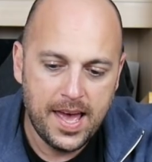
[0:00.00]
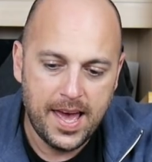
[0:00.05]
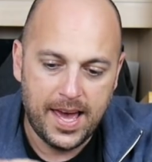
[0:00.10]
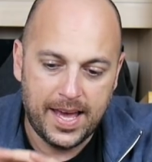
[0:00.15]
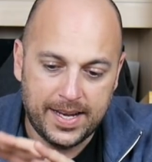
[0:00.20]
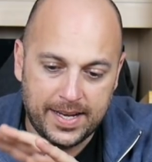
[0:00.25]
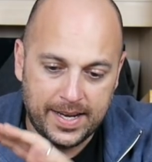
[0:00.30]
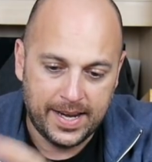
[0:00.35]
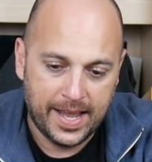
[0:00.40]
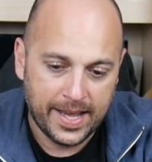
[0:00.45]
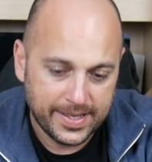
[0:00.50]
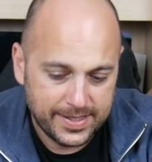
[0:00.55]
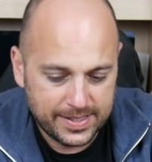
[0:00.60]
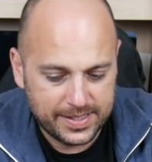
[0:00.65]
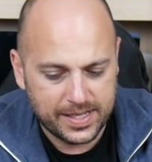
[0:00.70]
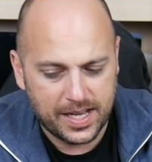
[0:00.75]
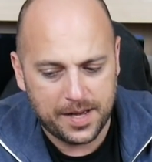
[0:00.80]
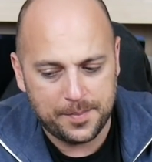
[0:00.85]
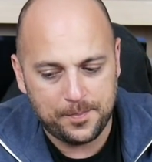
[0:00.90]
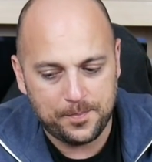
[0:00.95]
And next
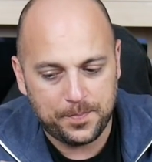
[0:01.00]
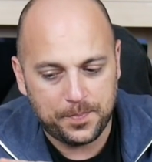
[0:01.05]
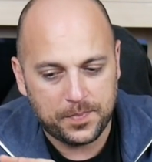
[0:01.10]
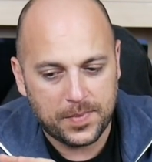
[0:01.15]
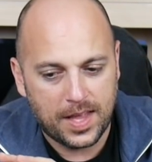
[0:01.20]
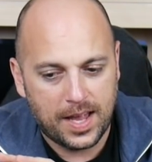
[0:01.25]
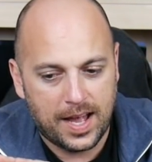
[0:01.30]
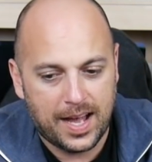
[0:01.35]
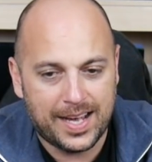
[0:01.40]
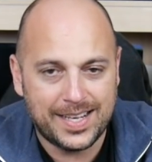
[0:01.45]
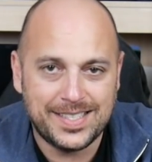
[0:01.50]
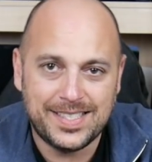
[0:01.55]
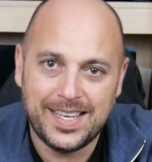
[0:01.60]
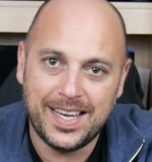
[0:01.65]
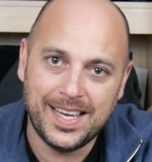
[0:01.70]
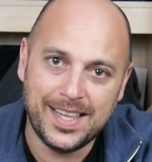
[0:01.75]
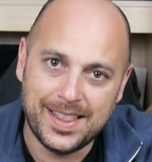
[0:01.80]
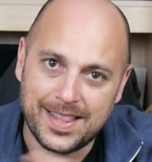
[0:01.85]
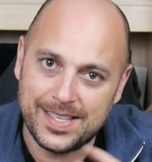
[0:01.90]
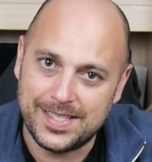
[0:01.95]
time I
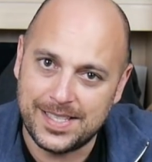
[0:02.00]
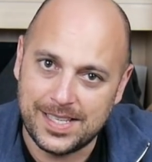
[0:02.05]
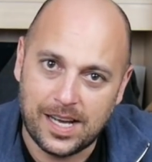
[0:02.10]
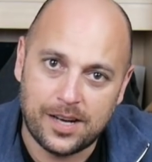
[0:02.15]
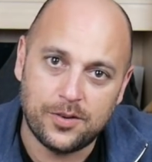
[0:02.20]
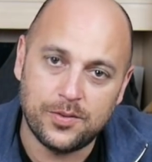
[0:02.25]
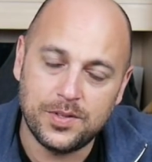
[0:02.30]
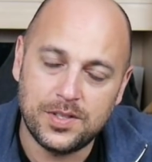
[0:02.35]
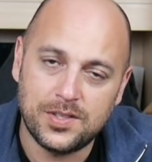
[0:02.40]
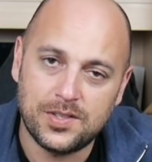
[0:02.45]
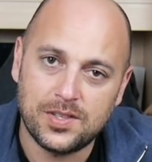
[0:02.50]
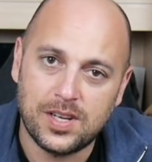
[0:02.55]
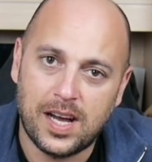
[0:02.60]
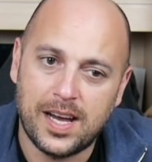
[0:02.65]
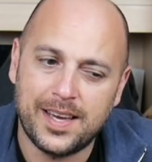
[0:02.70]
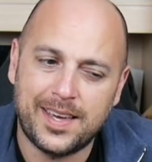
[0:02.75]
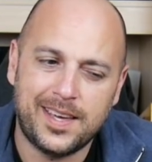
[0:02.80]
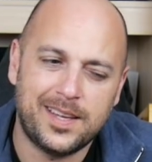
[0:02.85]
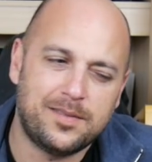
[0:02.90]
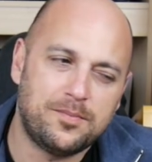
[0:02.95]
take this out,
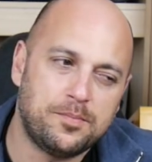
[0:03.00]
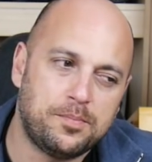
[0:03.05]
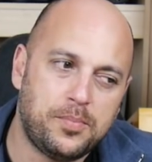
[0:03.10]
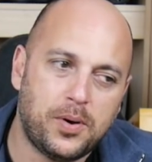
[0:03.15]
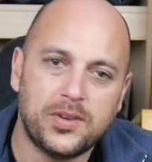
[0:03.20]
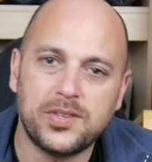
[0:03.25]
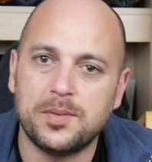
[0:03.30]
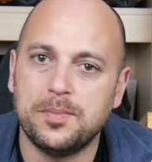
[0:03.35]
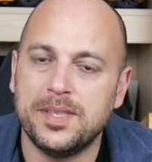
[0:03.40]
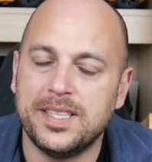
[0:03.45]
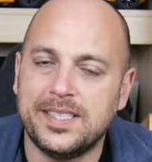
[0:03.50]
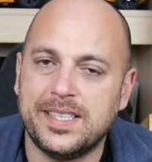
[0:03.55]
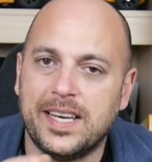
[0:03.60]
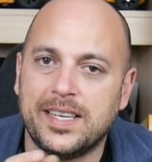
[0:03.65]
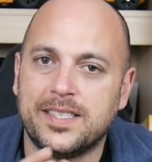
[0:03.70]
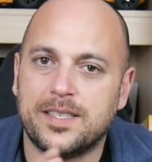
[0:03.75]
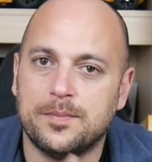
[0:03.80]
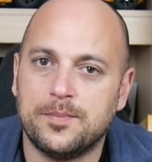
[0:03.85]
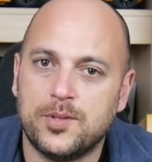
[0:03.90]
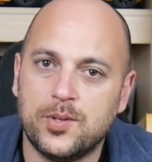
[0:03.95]
I can possibly
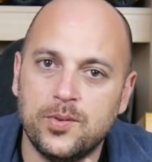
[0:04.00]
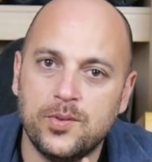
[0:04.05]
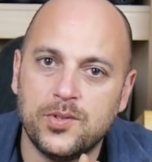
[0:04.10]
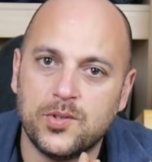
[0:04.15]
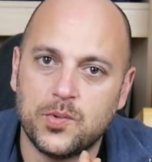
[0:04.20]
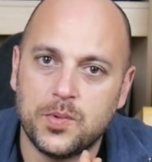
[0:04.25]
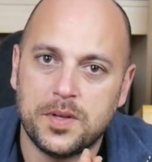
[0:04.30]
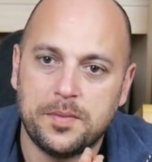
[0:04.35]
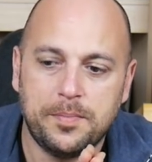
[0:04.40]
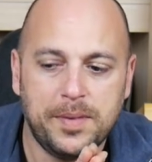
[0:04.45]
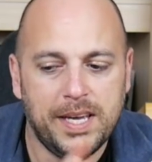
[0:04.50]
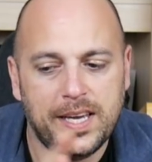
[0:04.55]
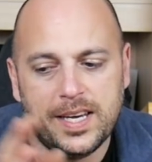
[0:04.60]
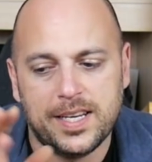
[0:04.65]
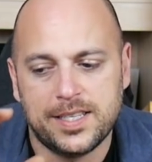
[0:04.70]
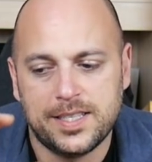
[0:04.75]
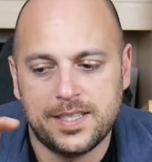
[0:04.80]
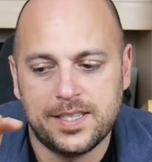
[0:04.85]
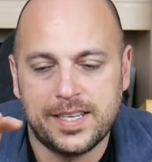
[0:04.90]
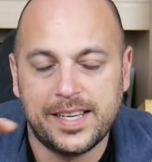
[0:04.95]
take some tools with me
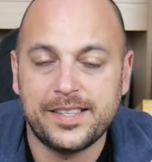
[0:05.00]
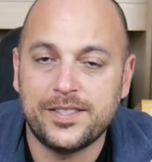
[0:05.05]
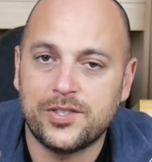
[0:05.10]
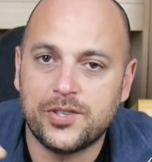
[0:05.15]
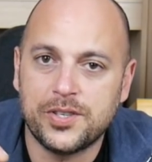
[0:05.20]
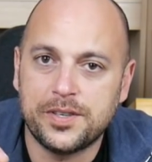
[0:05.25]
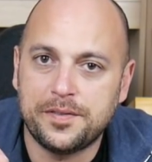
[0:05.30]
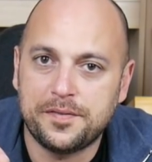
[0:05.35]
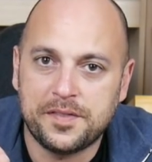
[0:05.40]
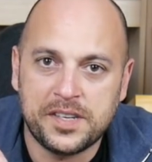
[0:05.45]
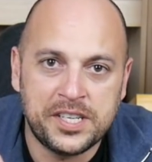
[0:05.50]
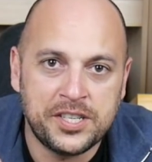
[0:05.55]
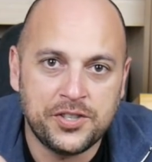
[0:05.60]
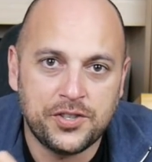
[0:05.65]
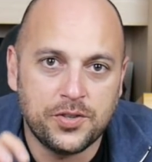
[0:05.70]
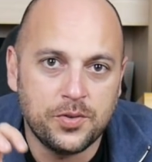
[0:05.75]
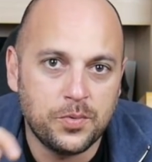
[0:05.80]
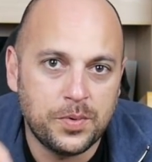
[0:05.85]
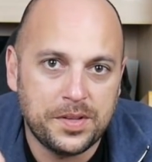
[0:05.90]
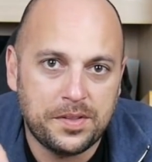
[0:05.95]
and an extra
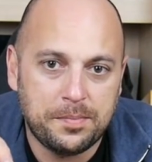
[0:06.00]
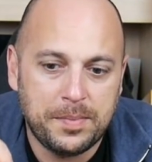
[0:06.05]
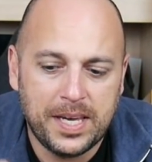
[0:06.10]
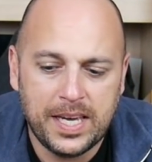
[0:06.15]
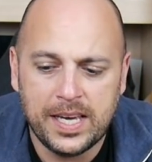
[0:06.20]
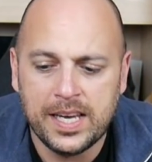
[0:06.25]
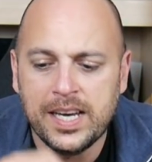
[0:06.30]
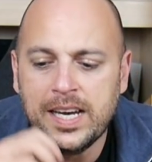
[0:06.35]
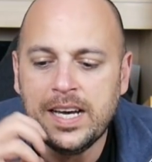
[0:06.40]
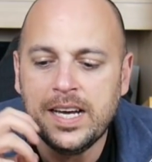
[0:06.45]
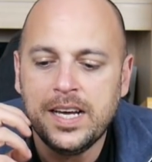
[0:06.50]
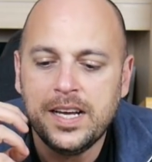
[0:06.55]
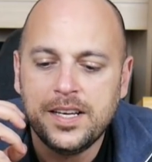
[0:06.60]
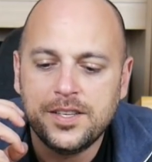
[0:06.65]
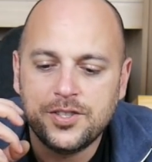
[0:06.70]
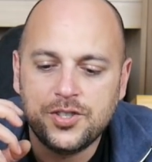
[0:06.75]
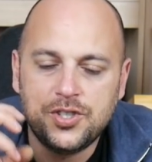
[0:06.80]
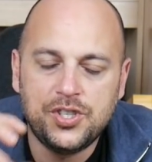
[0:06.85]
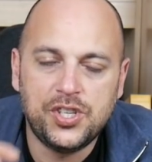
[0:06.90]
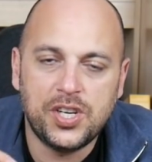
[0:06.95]
differential with me,
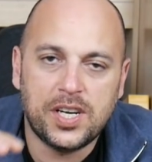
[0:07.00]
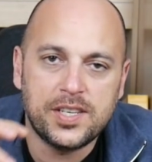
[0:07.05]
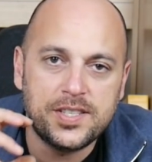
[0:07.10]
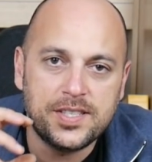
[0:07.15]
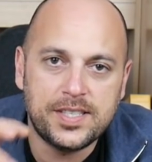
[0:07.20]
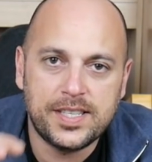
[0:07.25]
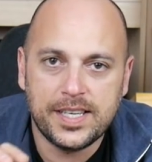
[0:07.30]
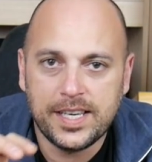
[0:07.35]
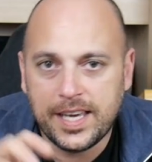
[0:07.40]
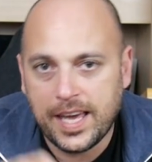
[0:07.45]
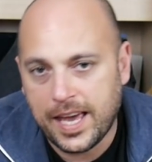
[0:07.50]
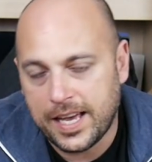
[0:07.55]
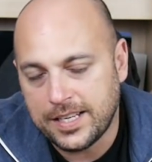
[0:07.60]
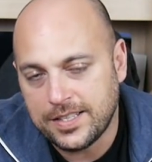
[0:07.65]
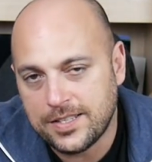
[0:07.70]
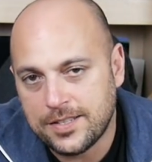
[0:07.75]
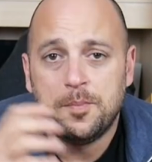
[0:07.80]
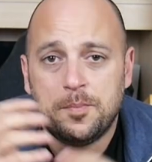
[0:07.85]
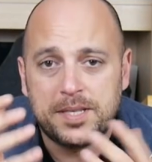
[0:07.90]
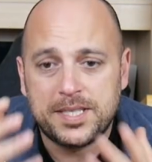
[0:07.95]
just in
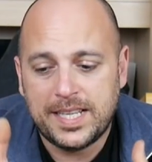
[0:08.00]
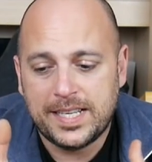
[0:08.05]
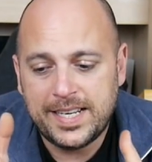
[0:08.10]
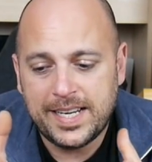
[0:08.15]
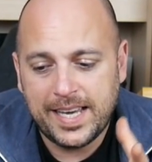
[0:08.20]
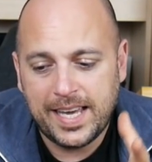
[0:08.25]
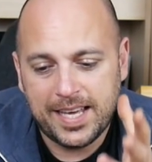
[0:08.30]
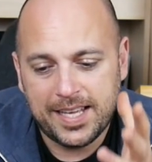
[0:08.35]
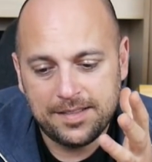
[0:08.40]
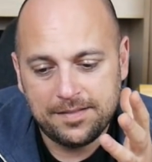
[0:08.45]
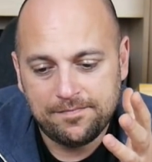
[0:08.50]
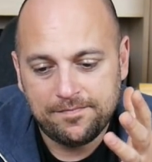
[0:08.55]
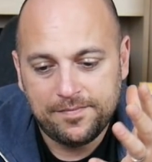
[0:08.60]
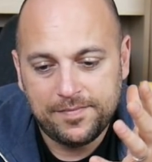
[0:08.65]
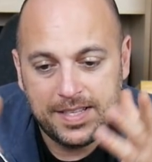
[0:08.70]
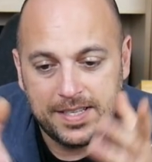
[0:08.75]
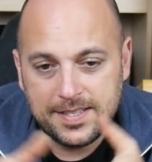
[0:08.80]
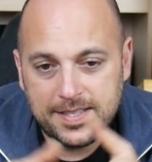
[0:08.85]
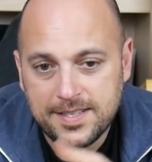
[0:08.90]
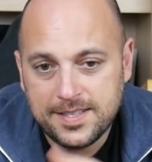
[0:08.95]
case. But then again,
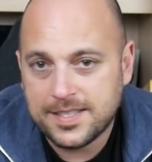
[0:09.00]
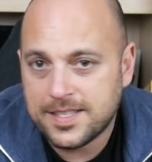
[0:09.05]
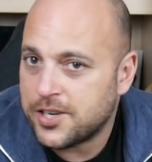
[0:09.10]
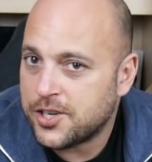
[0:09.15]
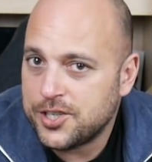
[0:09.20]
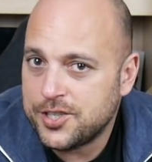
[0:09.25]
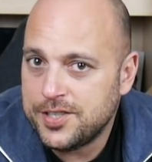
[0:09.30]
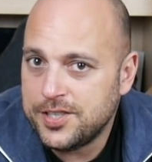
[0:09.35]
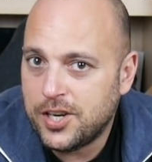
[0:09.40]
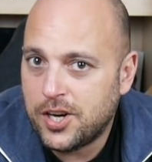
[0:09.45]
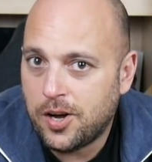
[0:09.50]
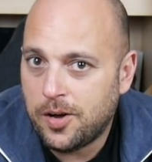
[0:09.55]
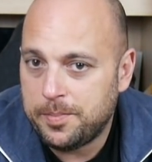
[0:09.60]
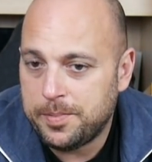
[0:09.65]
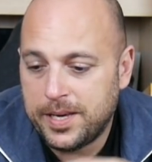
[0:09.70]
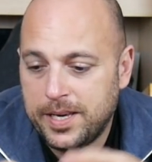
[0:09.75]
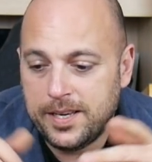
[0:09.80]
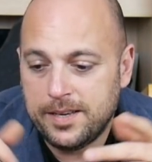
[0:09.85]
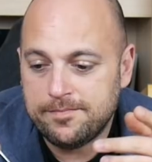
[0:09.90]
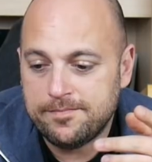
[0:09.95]
this is an RC
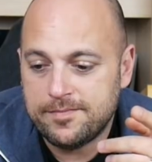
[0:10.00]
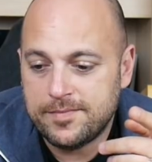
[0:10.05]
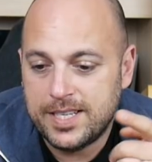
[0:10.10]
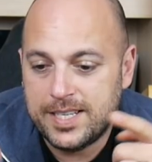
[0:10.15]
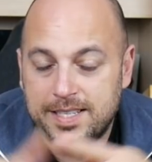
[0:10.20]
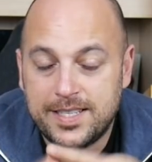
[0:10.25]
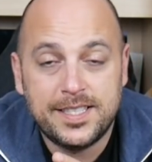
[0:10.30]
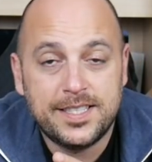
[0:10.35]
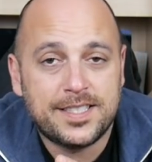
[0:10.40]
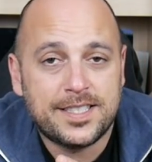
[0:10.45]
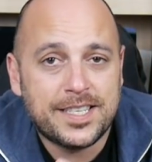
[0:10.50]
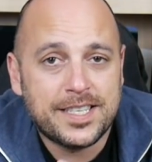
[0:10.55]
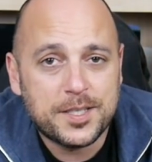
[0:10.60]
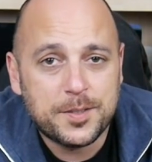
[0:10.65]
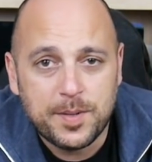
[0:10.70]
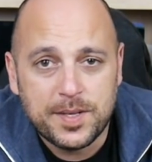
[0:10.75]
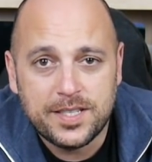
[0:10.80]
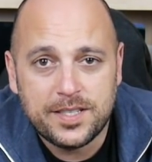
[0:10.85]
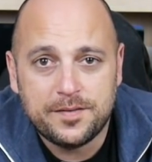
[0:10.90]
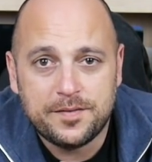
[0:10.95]
hobby. It is an
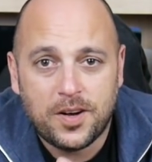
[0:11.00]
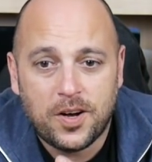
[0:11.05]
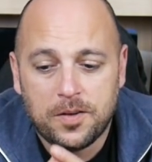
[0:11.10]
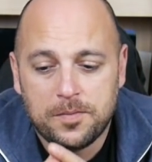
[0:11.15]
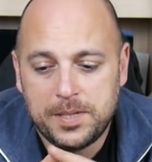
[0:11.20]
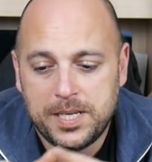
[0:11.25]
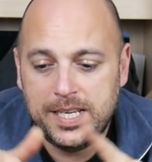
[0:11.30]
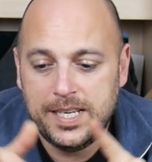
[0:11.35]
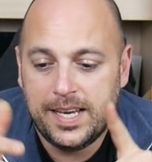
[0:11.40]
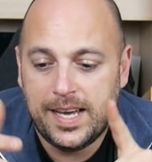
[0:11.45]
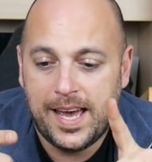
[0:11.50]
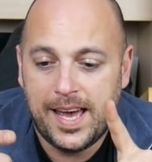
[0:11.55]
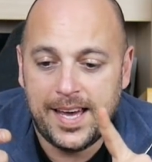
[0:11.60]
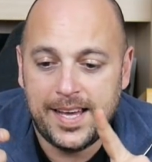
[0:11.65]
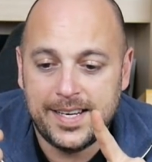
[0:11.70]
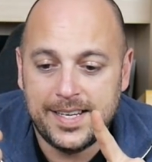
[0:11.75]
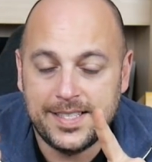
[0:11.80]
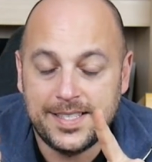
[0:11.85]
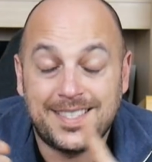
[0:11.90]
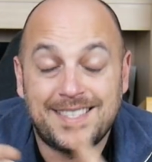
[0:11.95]
expensive hobby
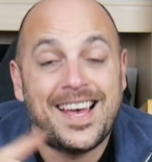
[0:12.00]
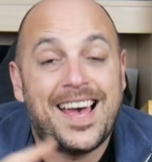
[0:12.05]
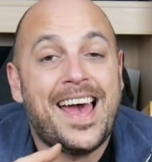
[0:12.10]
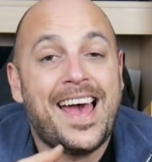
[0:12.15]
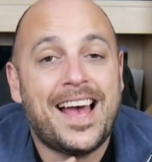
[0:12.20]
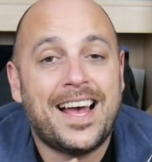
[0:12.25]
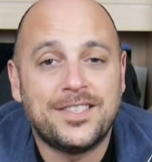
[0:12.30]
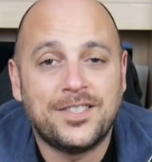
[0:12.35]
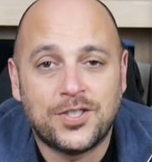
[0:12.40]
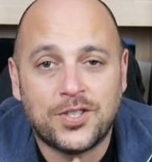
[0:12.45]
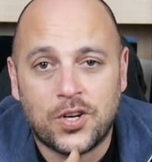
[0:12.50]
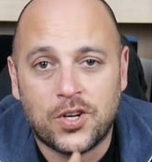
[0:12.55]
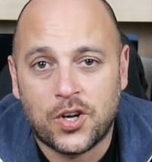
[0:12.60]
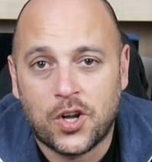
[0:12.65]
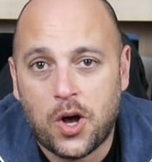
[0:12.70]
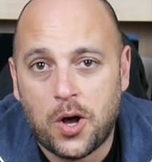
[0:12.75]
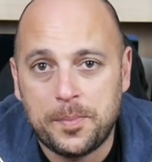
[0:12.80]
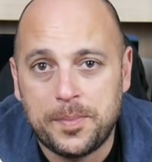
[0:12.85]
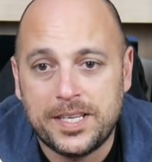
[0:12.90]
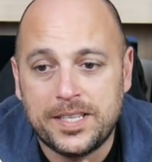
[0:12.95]
and it's hands-on
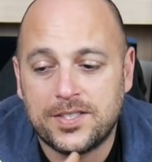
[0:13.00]
hobby.